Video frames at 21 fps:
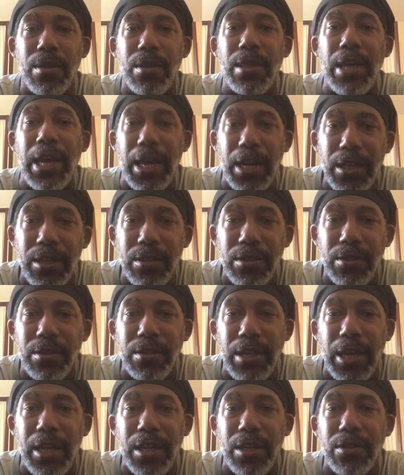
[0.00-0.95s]
That is
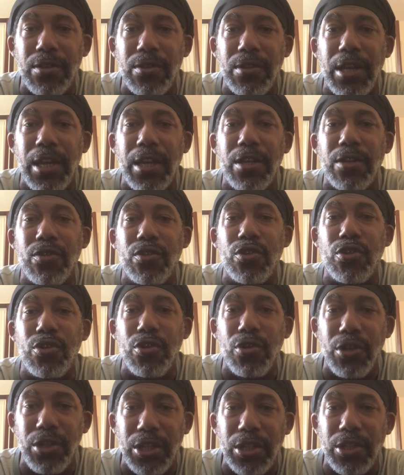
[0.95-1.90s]

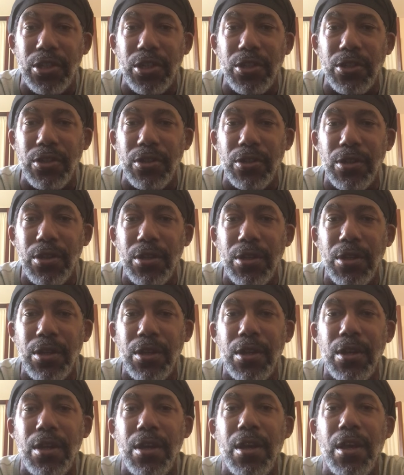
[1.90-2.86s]
your decision.
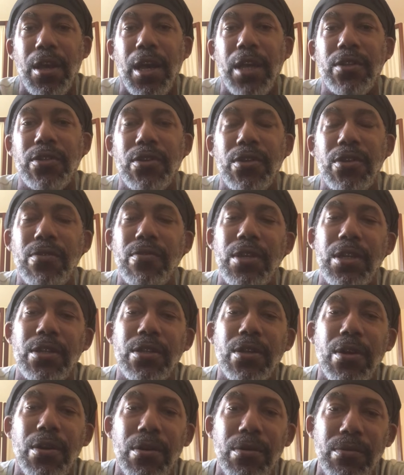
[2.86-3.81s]
And so you need
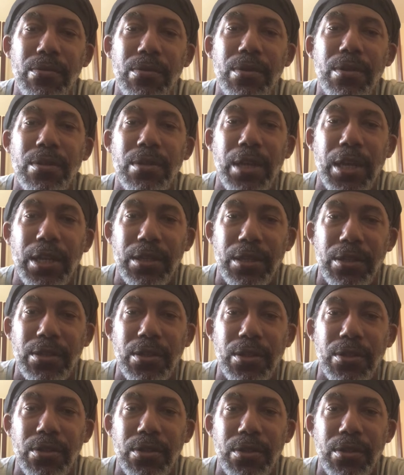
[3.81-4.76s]
to own that
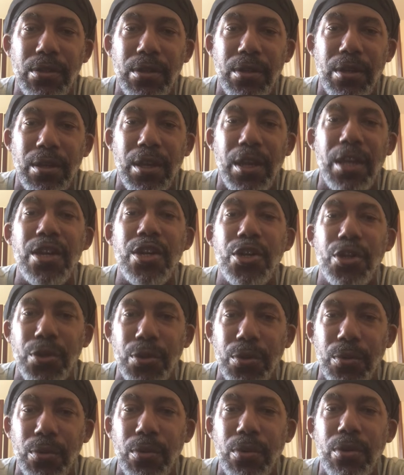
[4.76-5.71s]
decision and
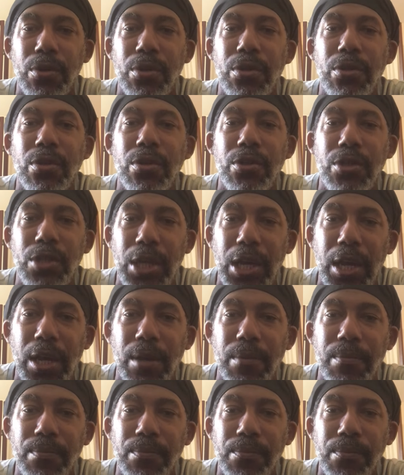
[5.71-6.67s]
do your job.